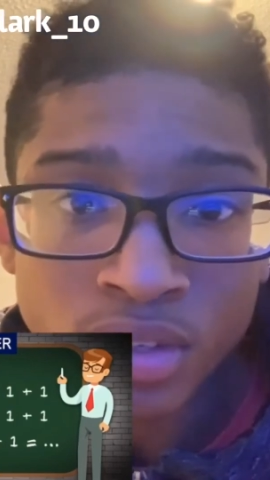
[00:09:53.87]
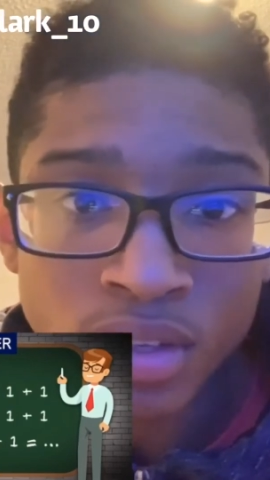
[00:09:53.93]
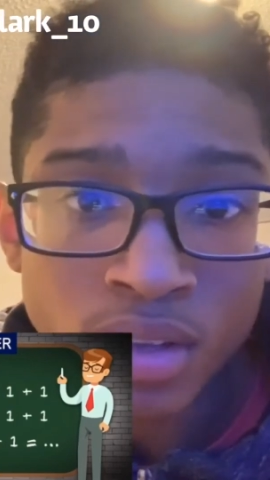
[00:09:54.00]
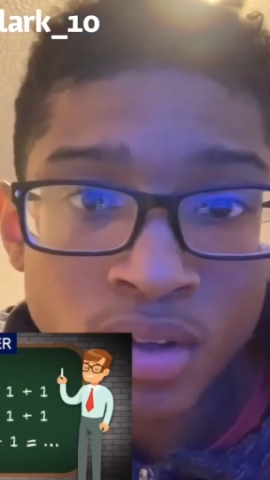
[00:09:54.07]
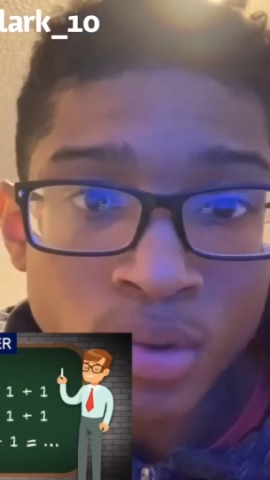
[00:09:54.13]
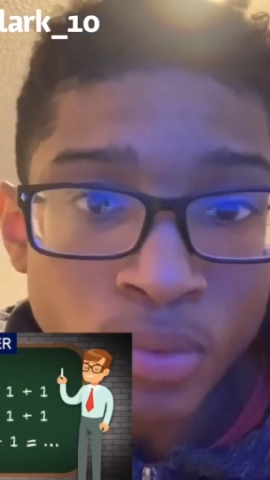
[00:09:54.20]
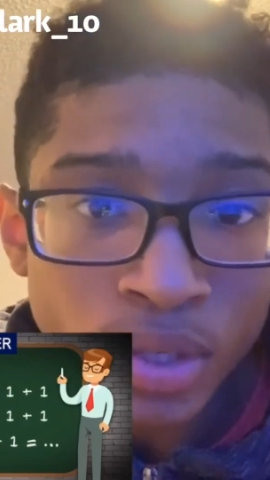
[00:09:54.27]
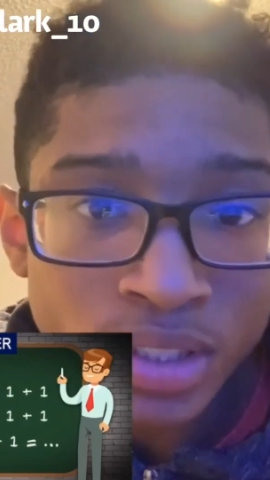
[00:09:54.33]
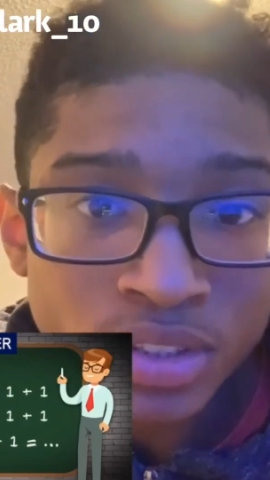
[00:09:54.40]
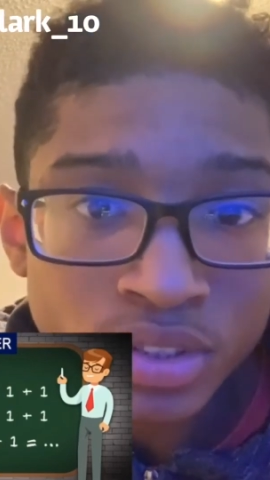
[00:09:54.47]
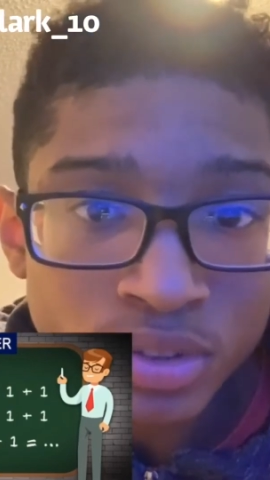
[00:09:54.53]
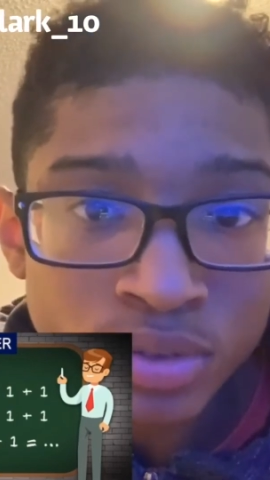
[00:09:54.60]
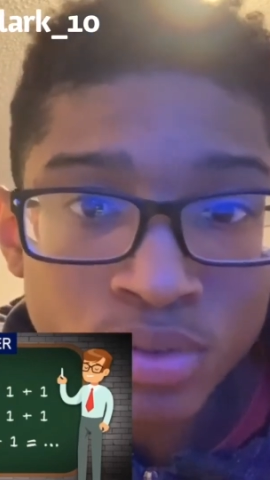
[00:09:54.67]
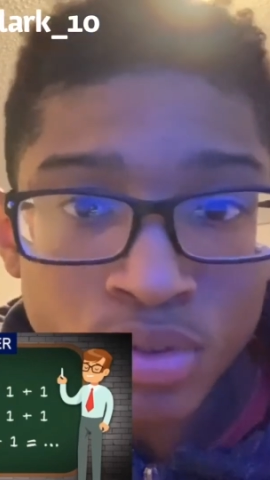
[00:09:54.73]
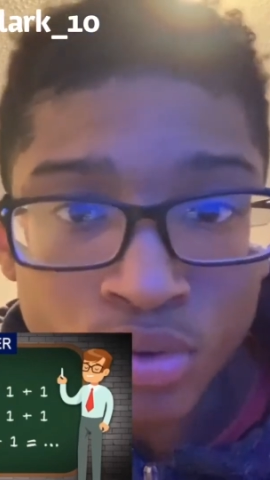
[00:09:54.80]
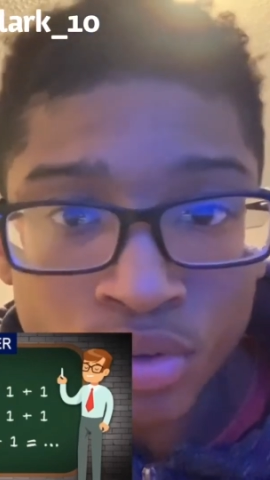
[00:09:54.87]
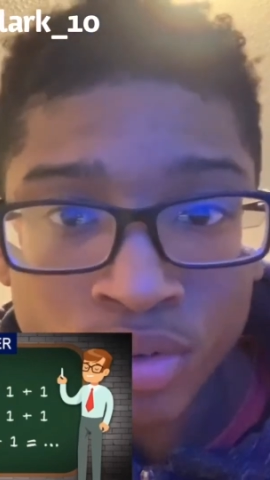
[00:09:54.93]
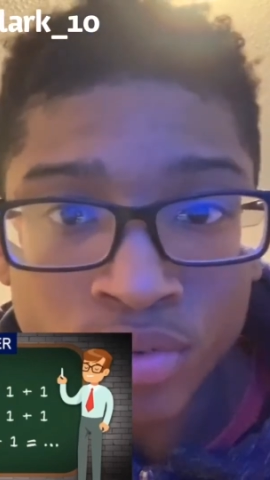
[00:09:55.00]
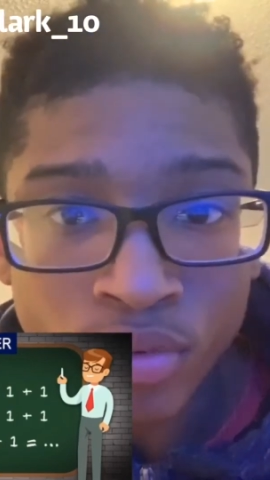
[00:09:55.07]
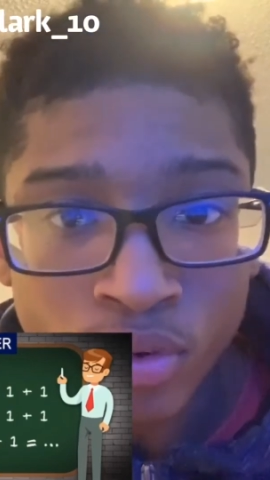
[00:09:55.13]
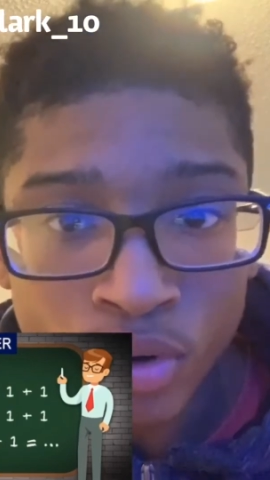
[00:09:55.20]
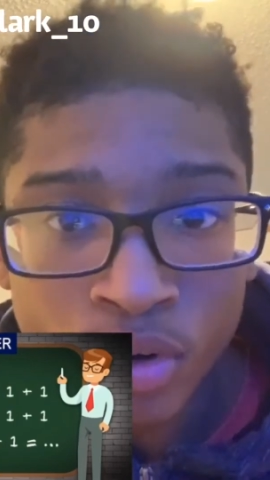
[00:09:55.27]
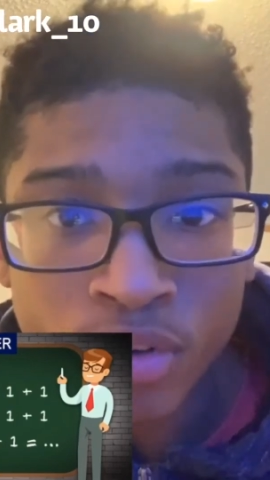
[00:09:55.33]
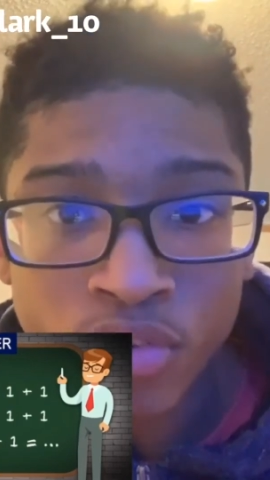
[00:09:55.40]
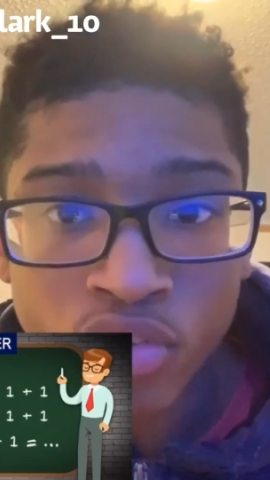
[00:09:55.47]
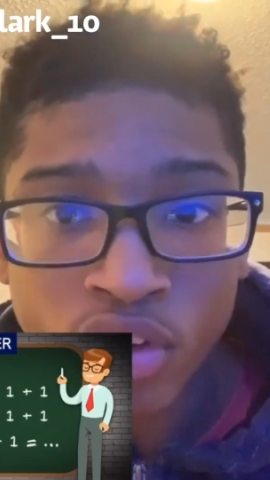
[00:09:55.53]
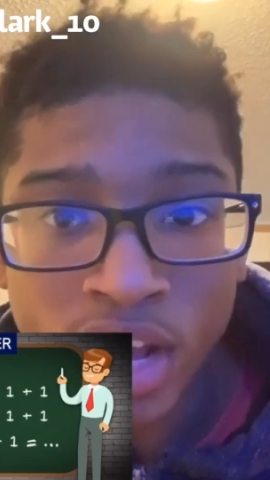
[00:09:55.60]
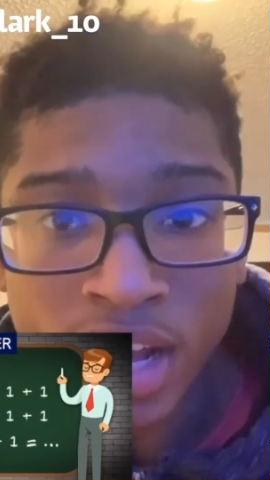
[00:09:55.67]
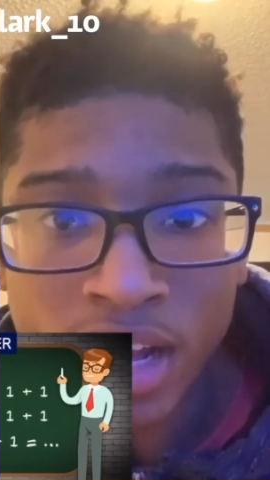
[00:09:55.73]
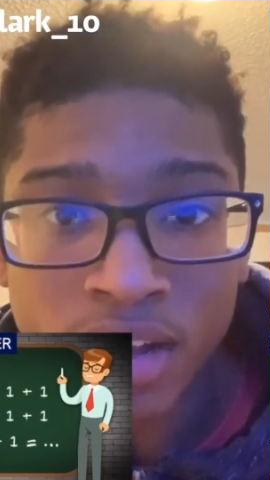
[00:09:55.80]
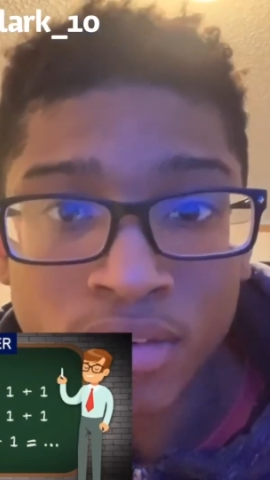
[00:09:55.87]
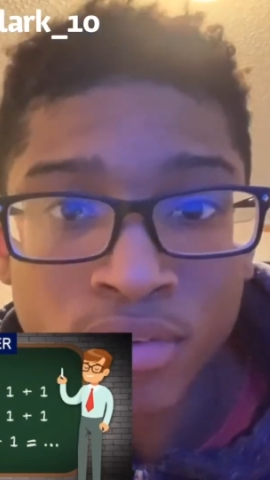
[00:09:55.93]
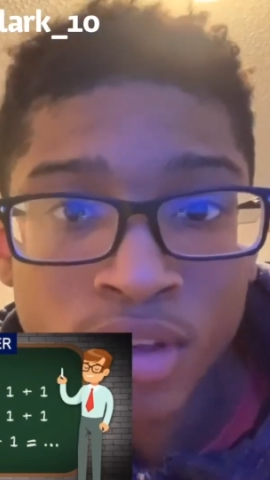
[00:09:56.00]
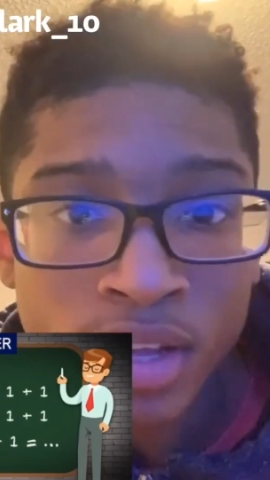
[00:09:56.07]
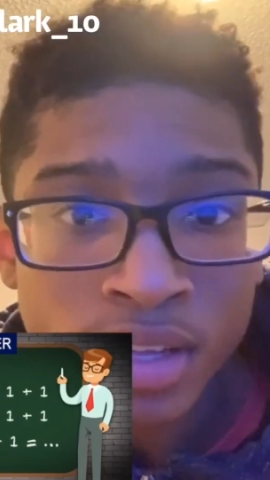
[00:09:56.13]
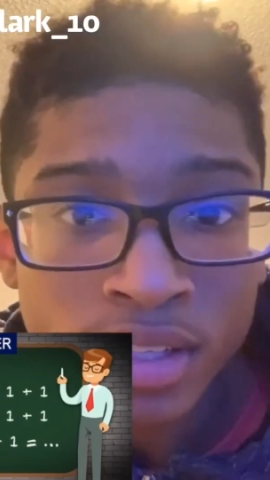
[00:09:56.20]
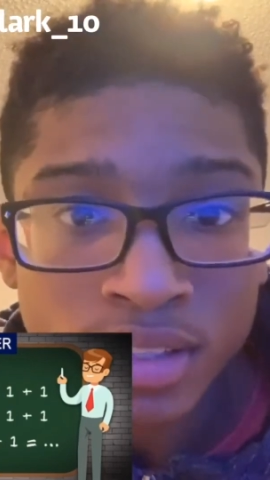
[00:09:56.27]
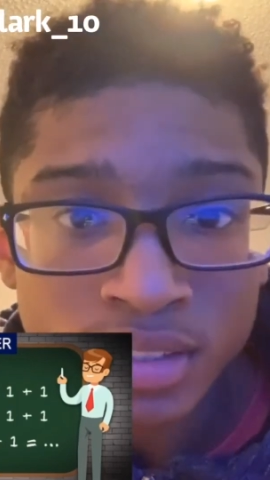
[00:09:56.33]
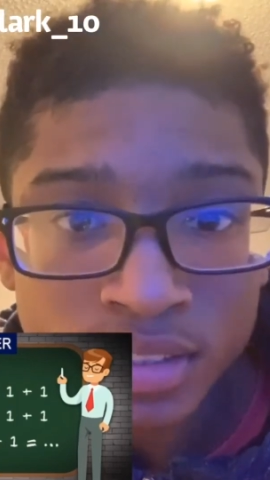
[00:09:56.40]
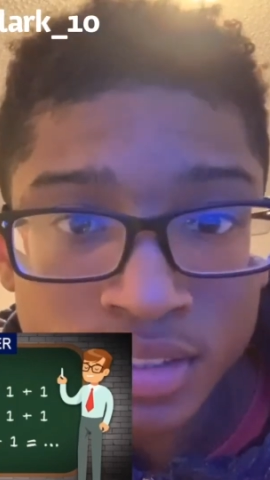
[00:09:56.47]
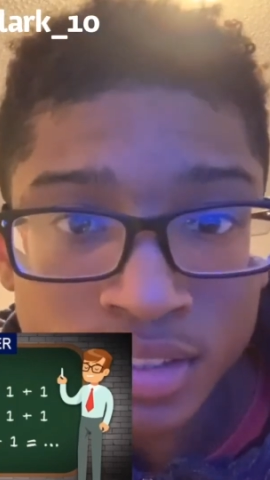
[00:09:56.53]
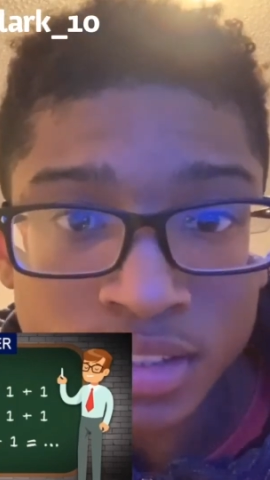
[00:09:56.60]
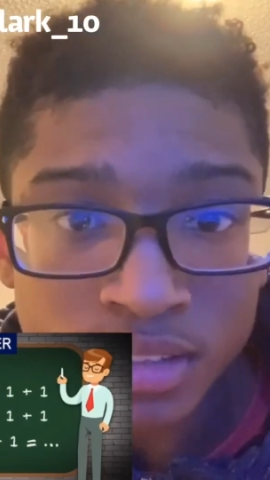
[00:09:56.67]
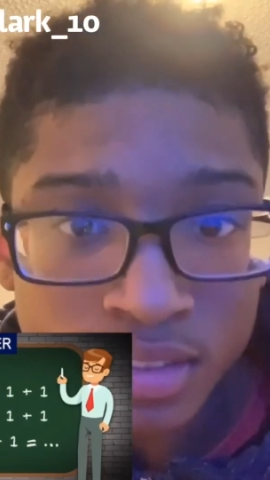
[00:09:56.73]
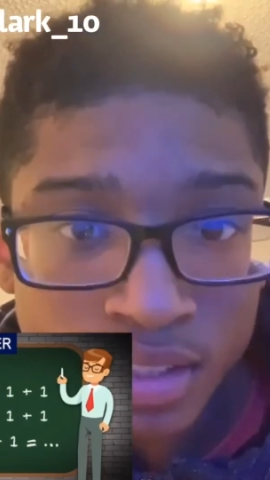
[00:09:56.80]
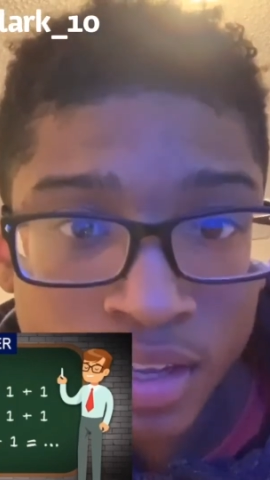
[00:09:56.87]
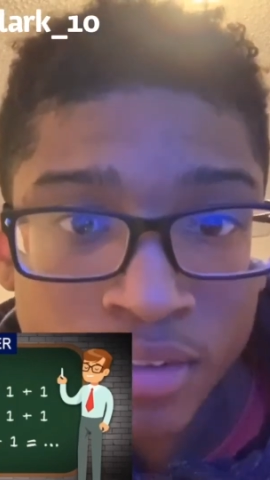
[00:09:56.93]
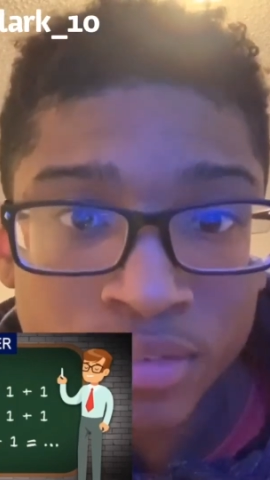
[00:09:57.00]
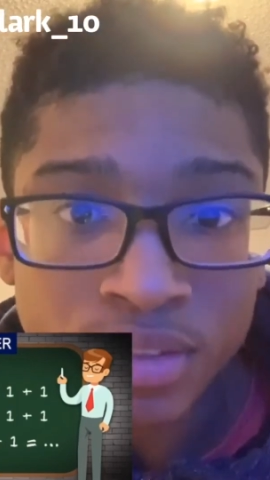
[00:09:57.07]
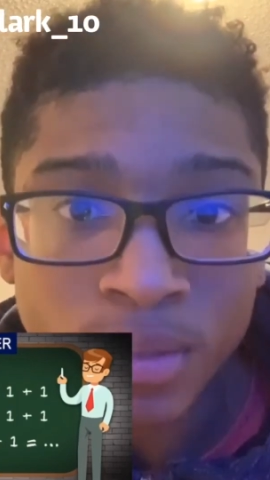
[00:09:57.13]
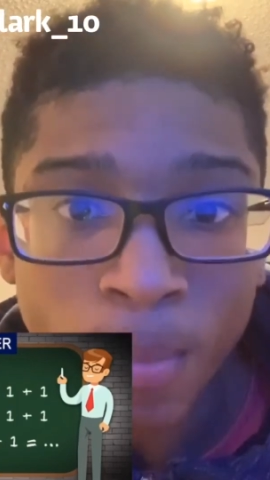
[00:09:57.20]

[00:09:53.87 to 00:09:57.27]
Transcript: 1, 2, 3, 4, 5, 6, 7.